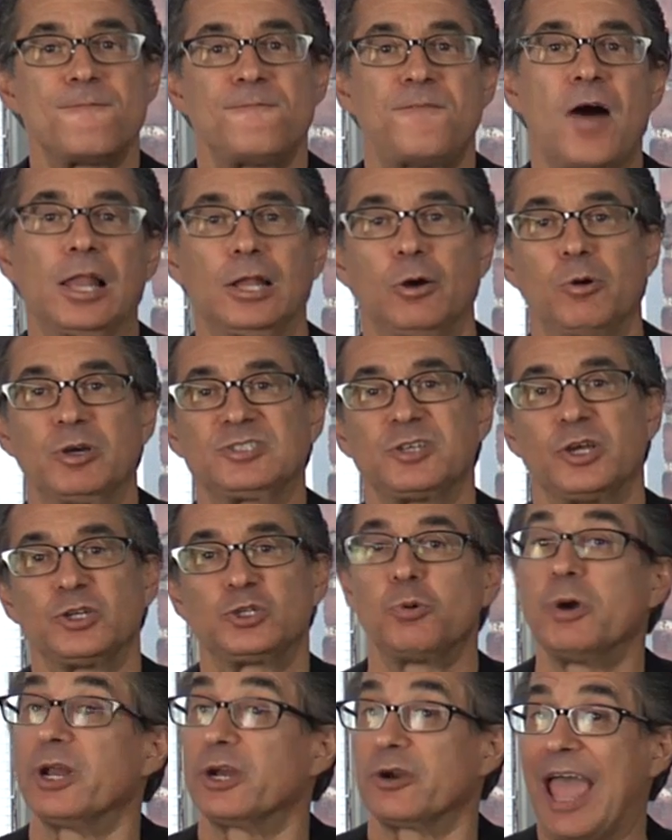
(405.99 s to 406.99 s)
Follow us on
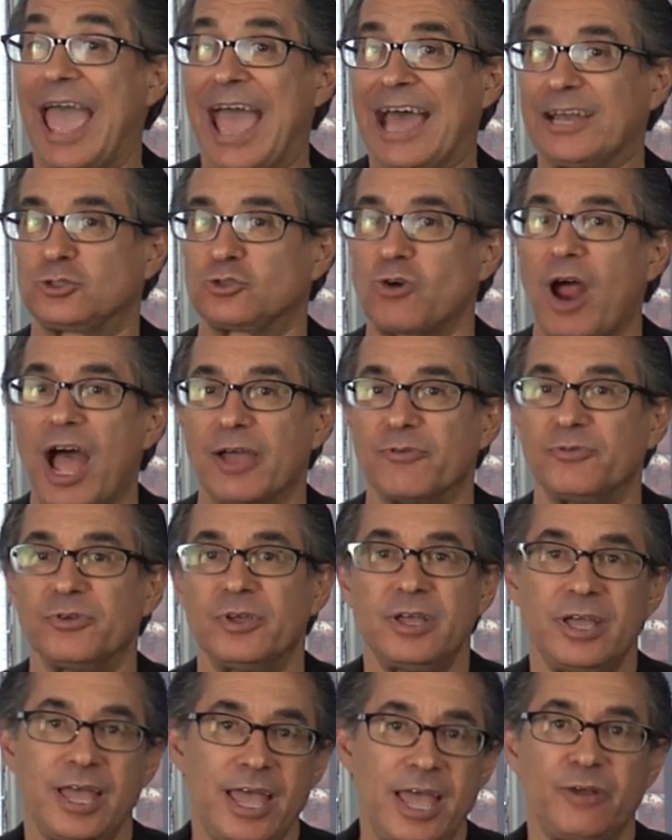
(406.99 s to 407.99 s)
Twitter at Drive
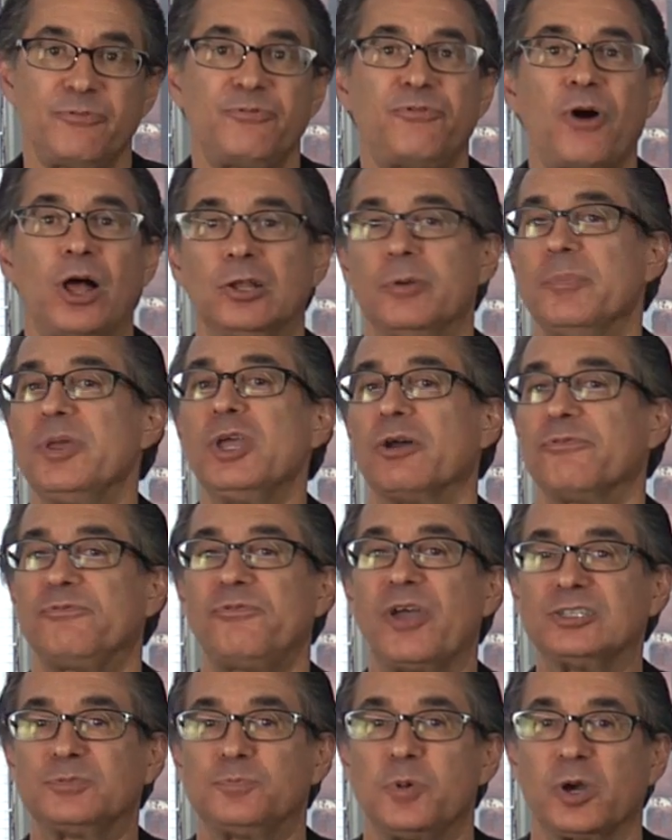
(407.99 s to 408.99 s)
and follow me on
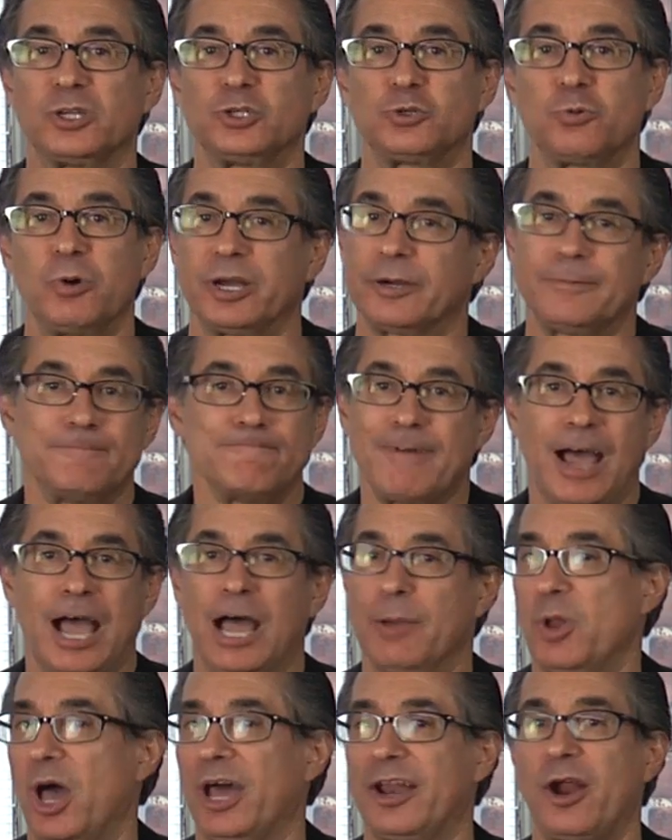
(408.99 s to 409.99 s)
Facebook and Twitter.
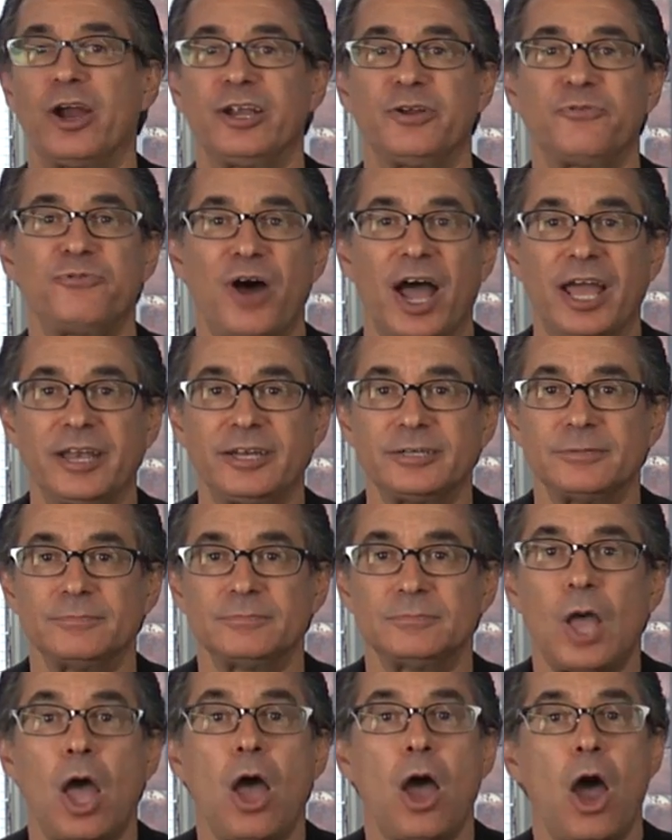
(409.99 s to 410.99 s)
I'm not hard to find.
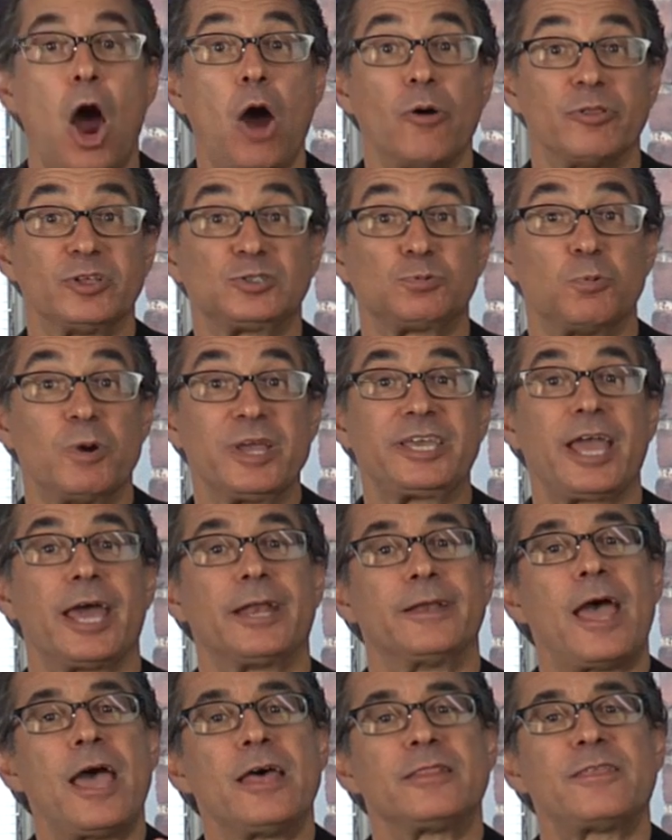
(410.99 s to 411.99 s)
Oh, this
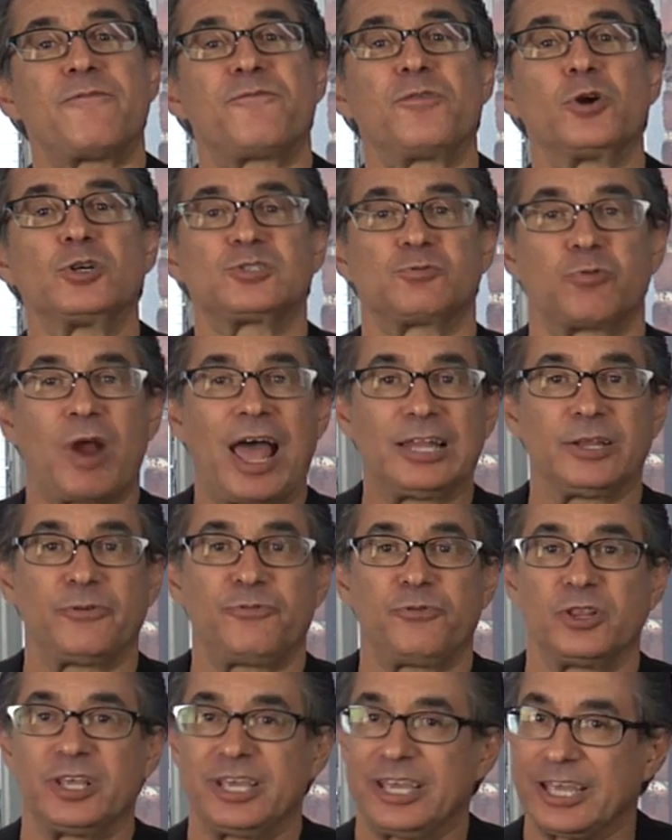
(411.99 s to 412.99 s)
weekend, the first rally
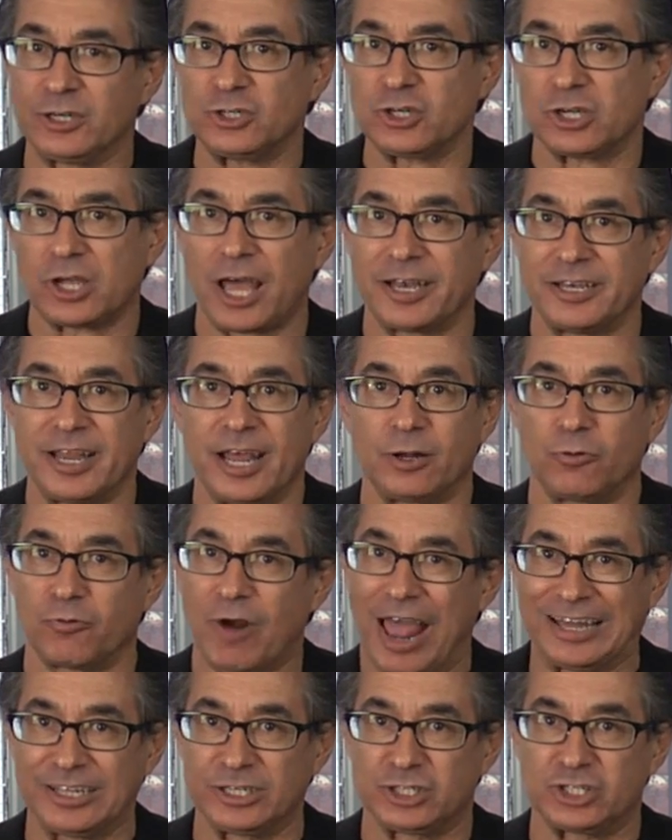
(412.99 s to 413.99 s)
for the Intercontinental
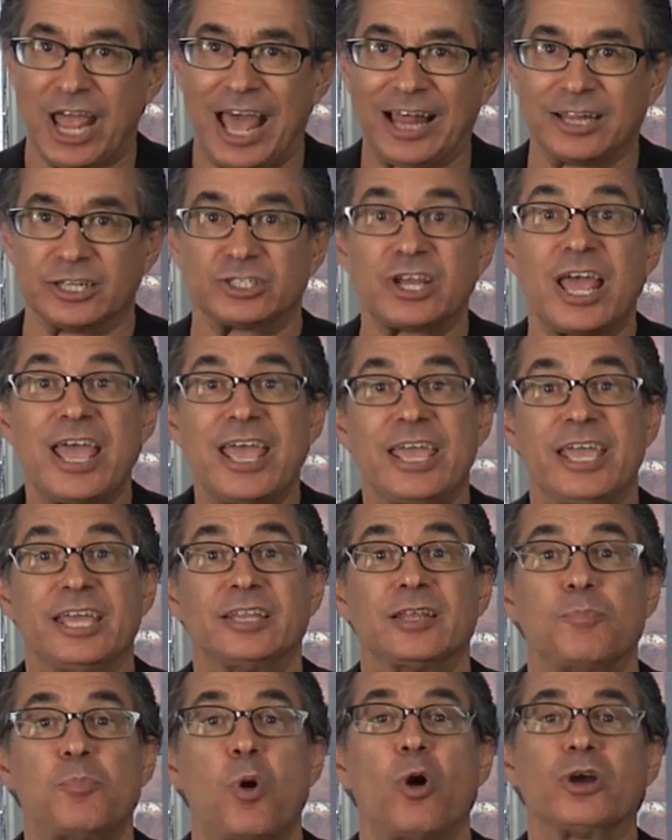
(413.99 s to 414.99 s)
Rally Challenge
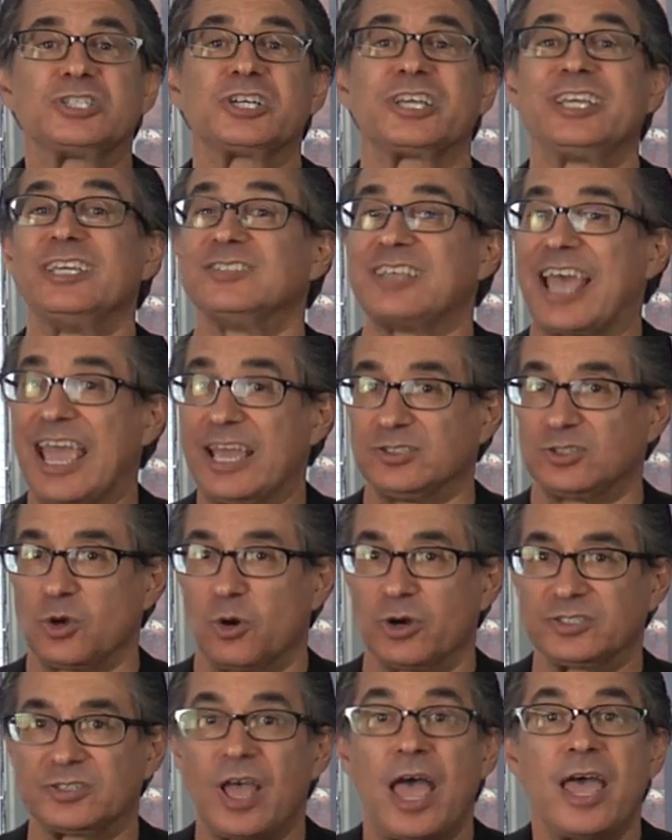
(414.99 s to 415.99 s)
in the Portuguese
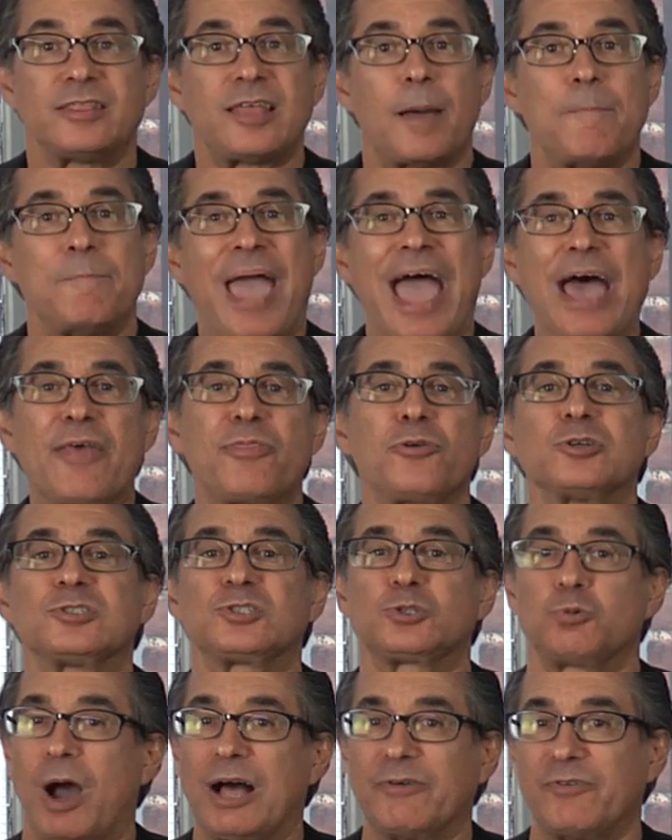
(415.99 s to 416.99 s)
Azores, the
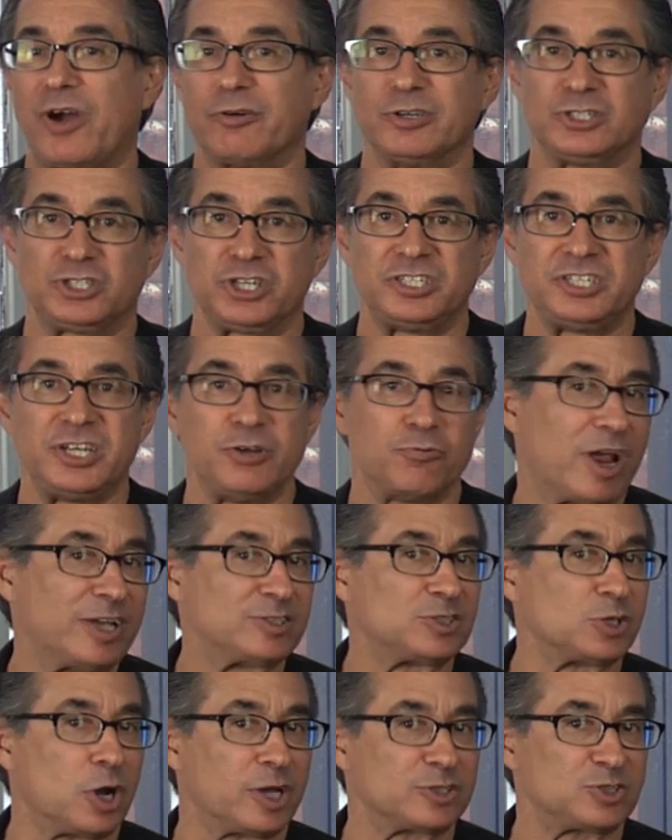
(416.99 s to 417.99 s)
Bathurst 12 hour GT
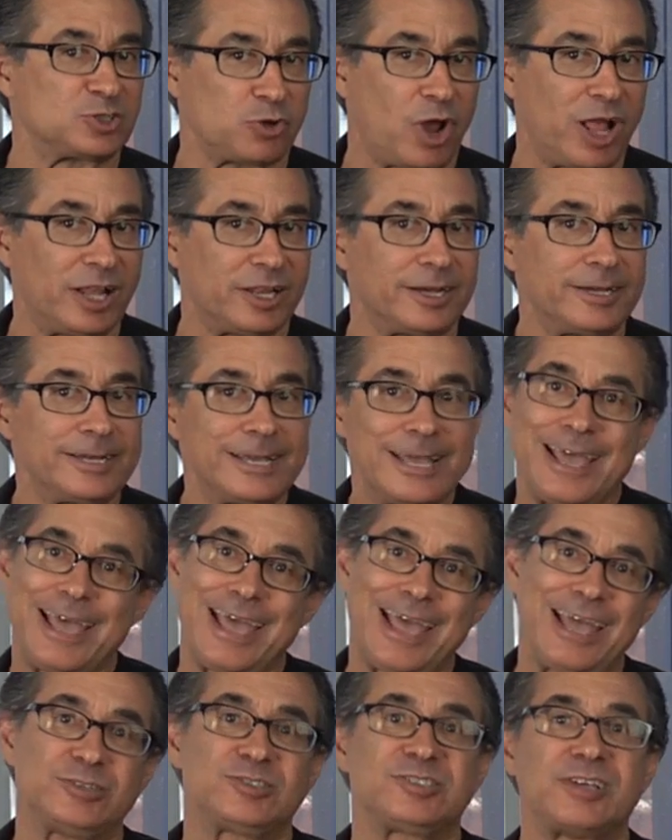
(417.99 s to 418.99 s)
race in Australia,
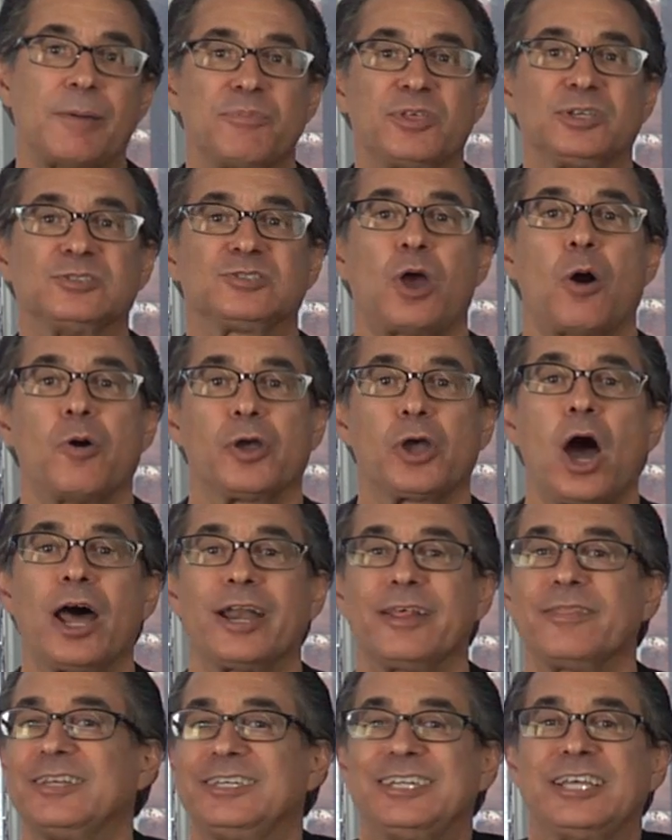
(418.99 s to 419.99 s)
and something's going on
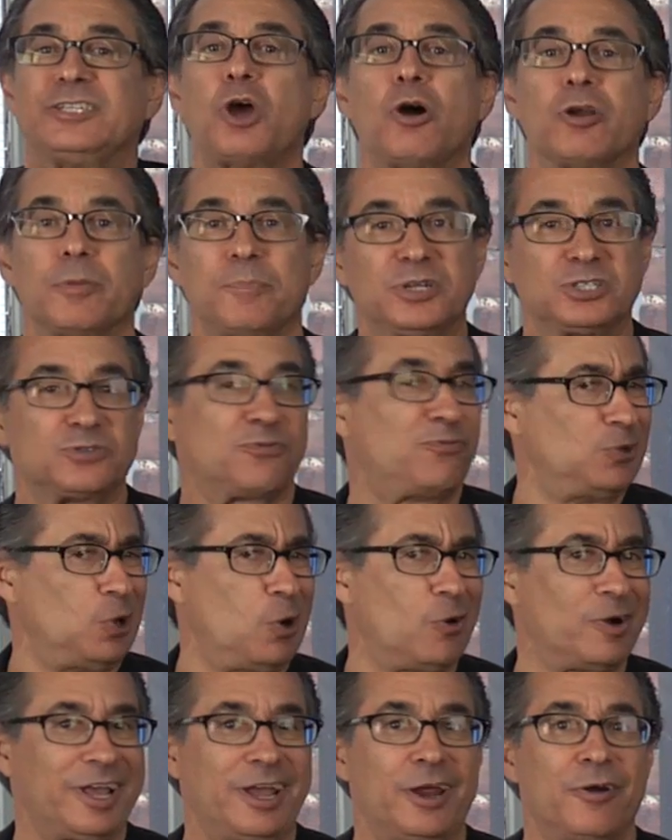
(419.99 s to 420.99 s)
in the Daytona Beach,
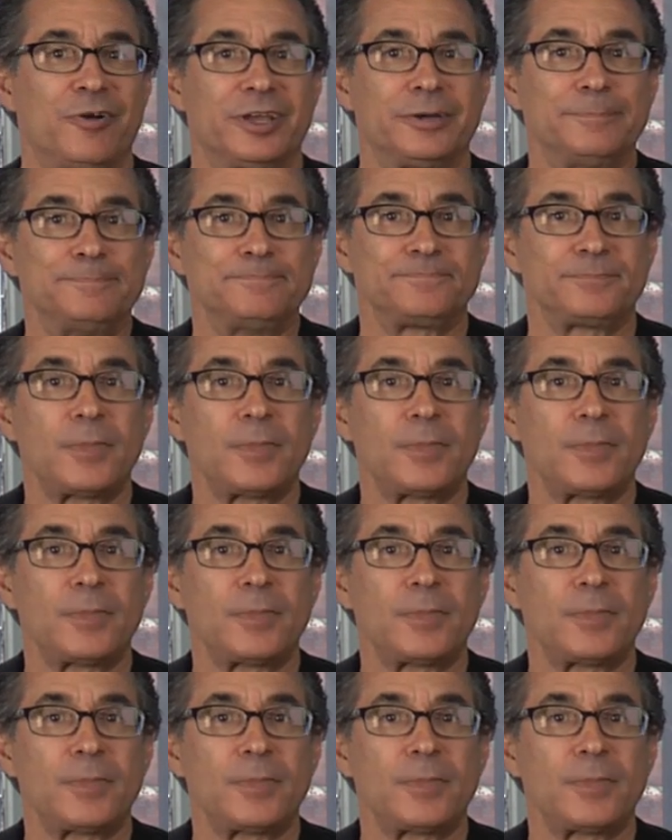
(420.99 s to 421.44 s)
Florida area.